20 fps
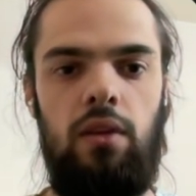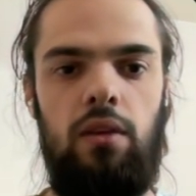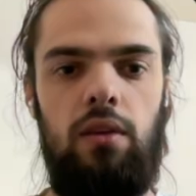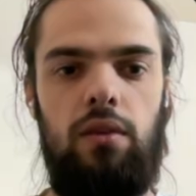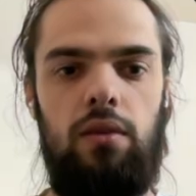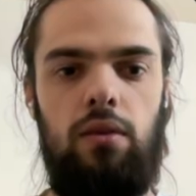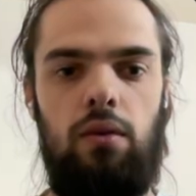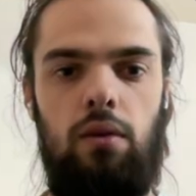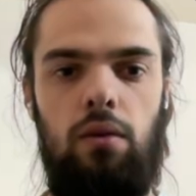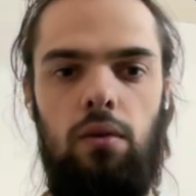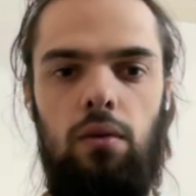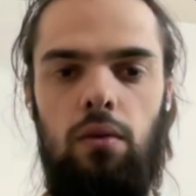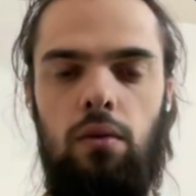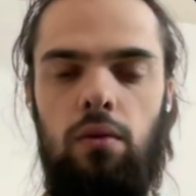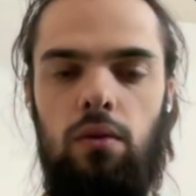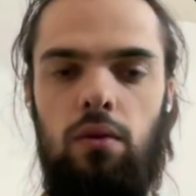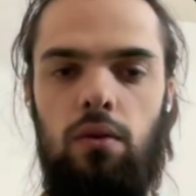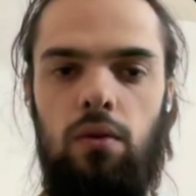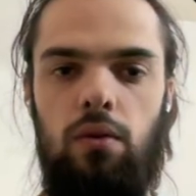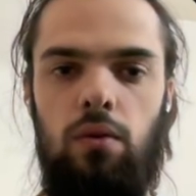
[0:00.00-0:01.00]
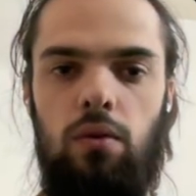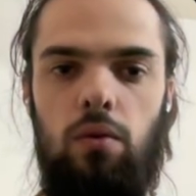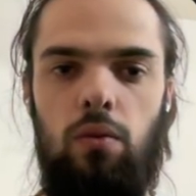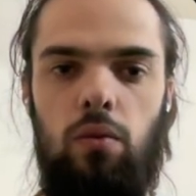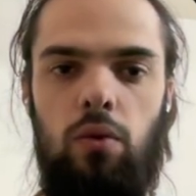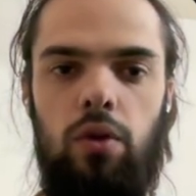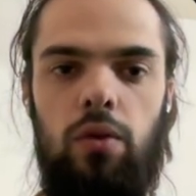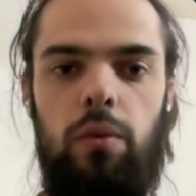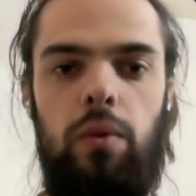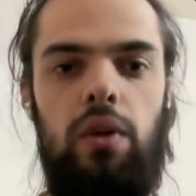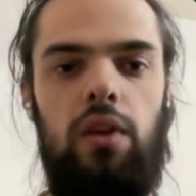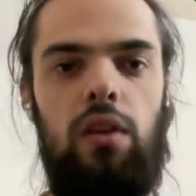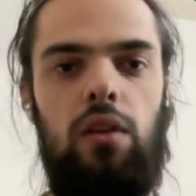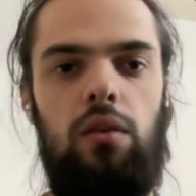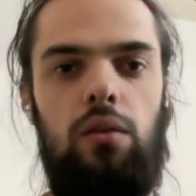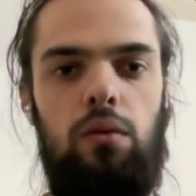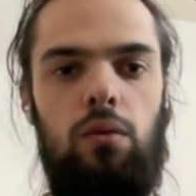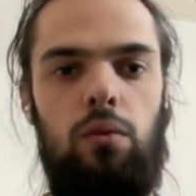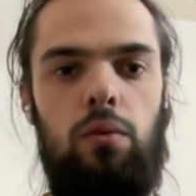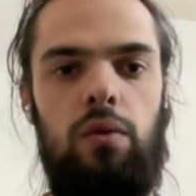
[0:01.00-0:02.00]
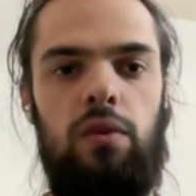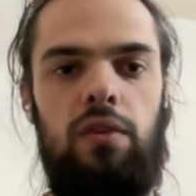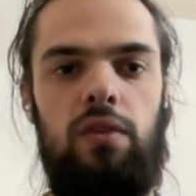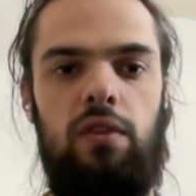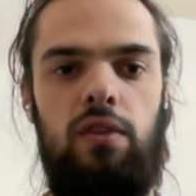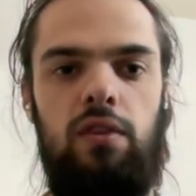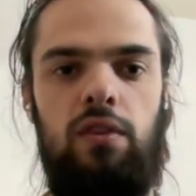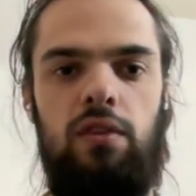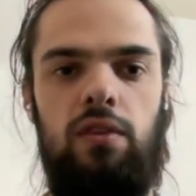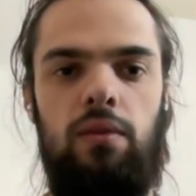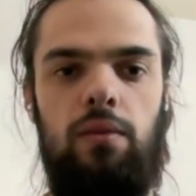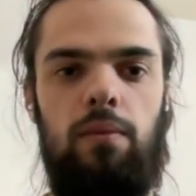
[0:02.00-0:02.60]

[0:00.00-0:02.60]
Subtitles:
So what we can do with this?